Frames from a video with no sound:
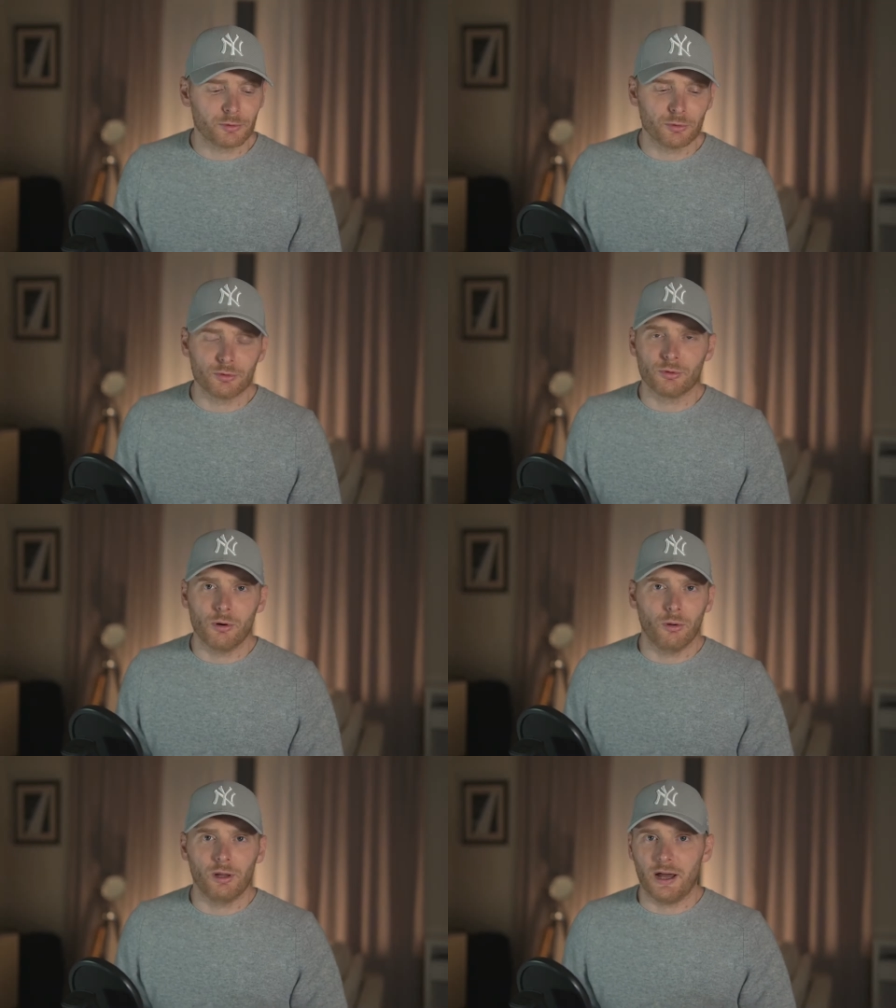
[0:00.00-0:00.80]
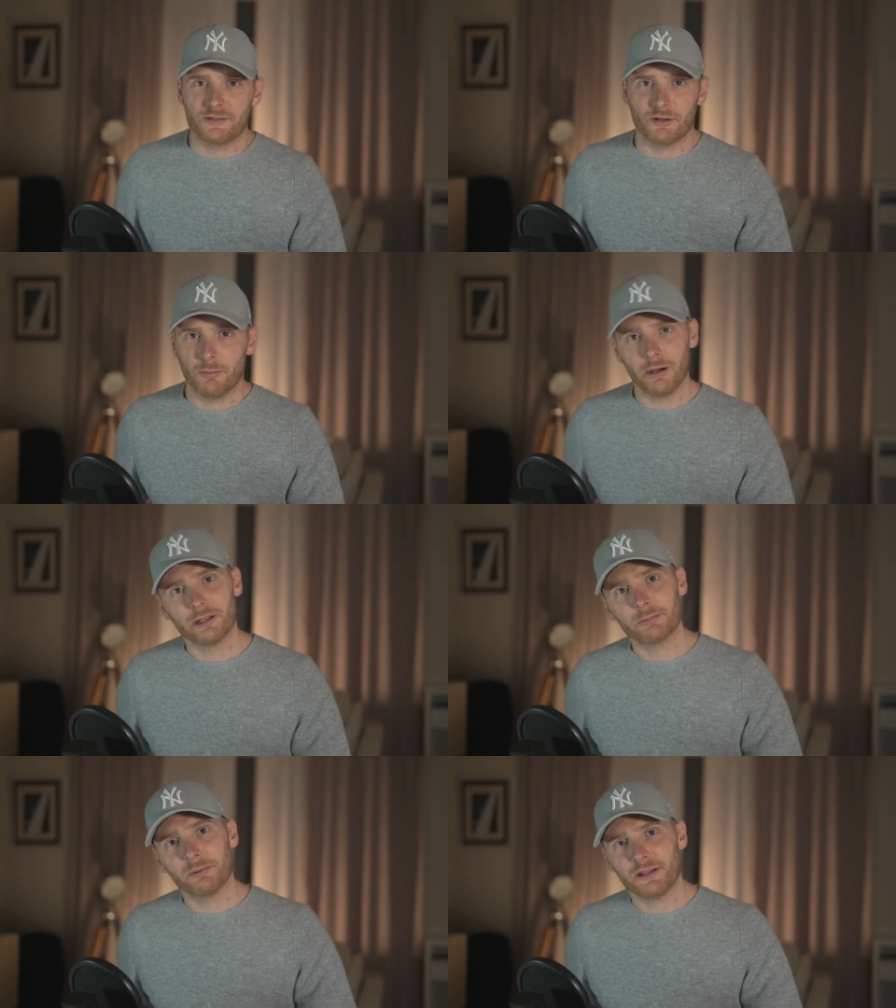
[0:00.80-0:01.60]
to all other
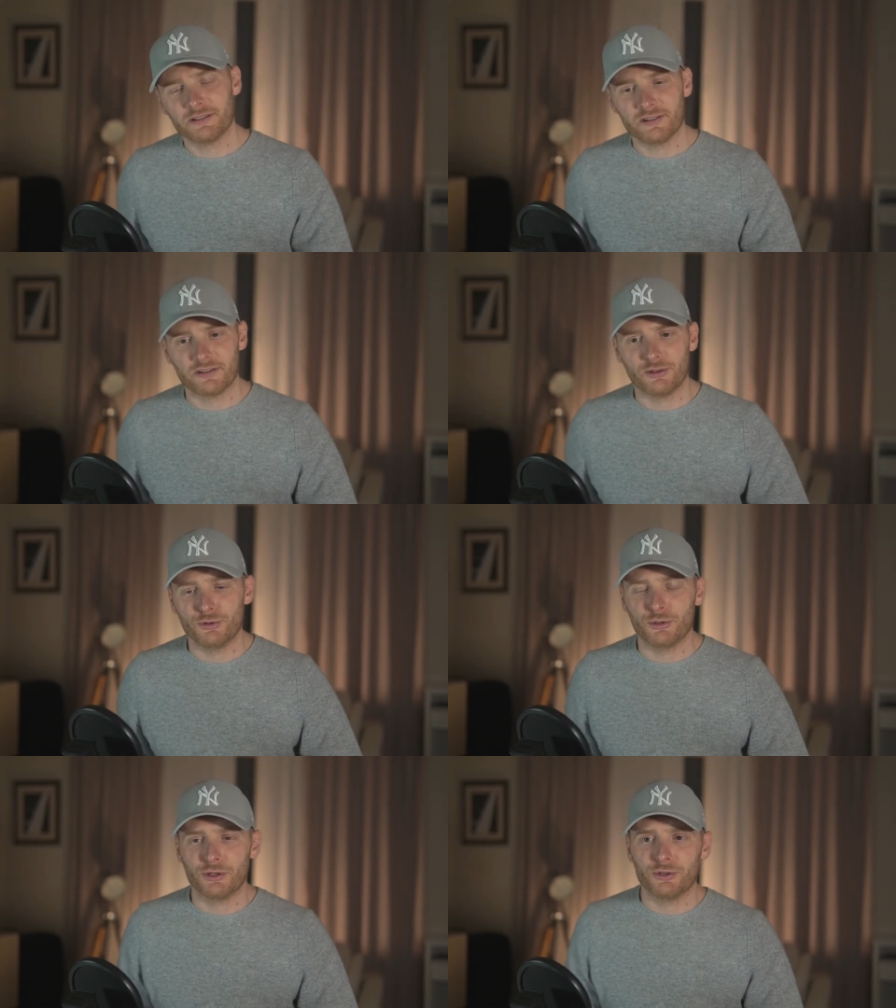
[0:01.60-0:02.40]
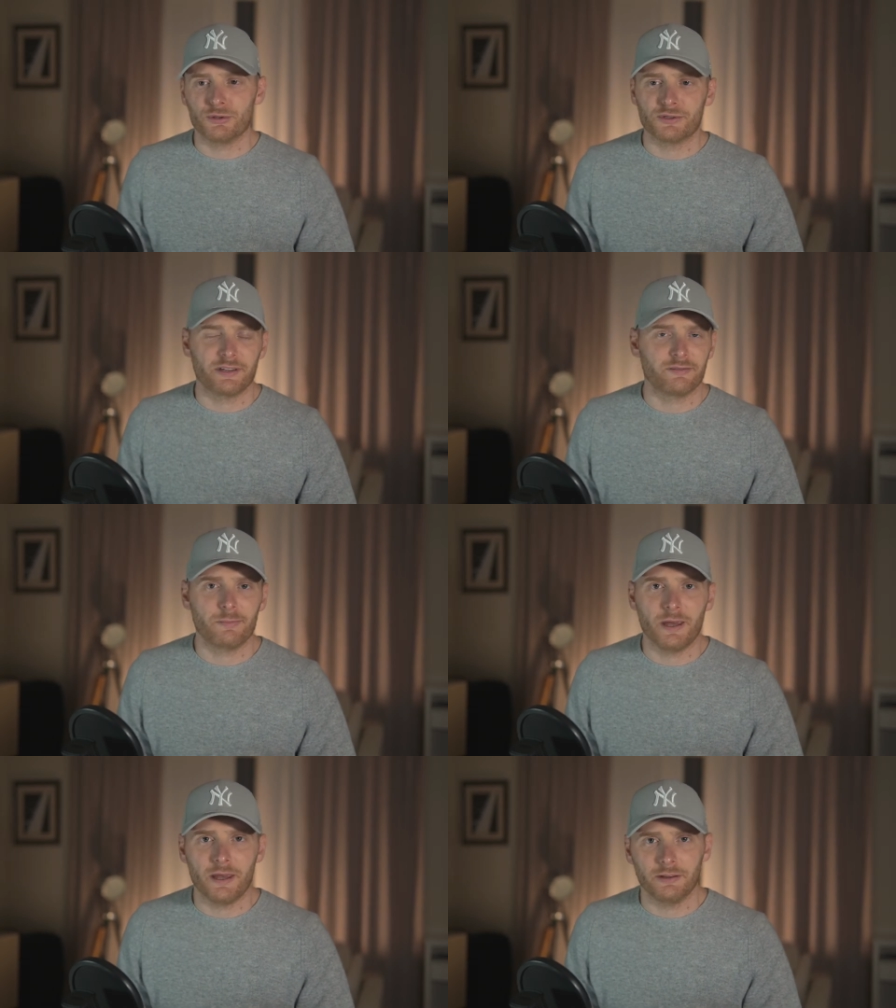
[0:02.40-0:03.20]
marketplaces, and you can use F
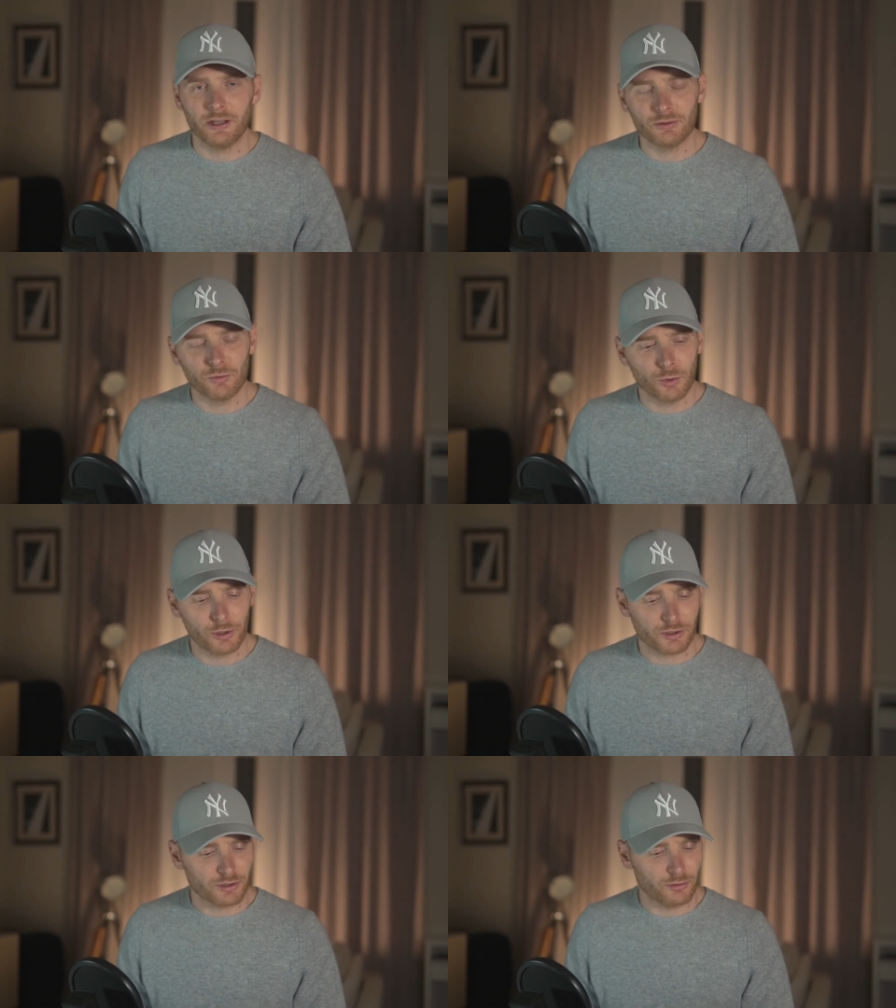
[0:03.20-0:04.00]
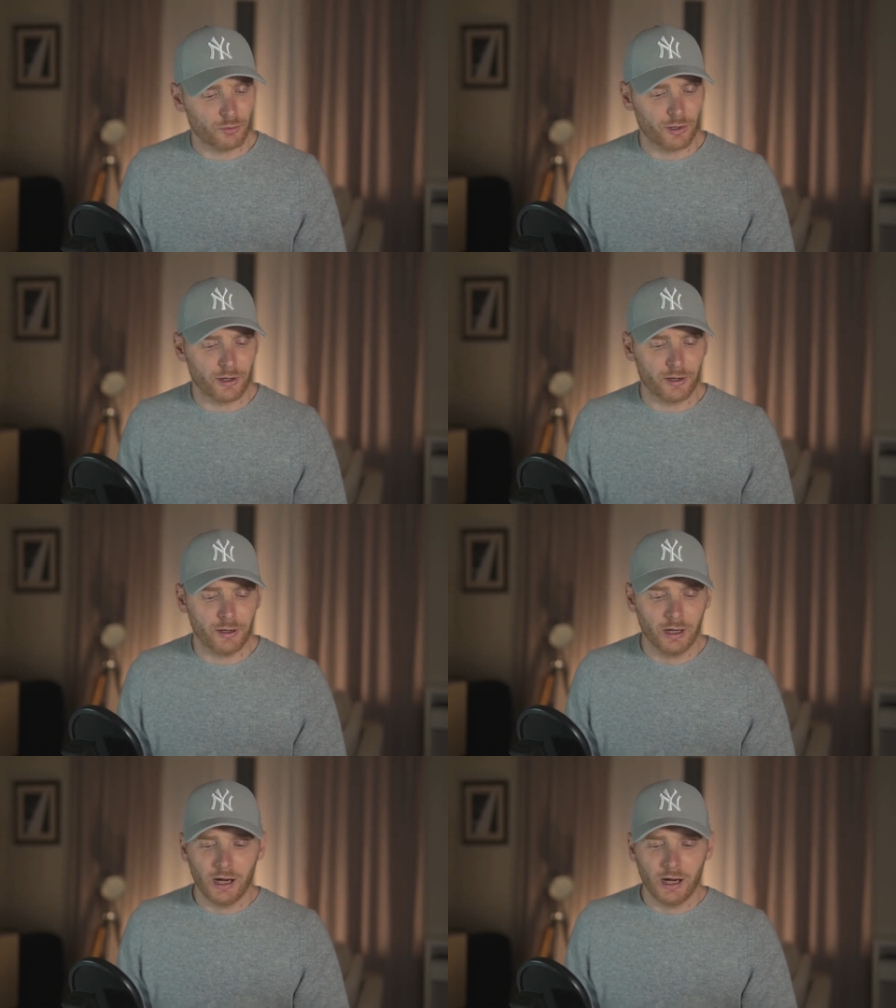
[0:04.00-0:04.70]
B A network where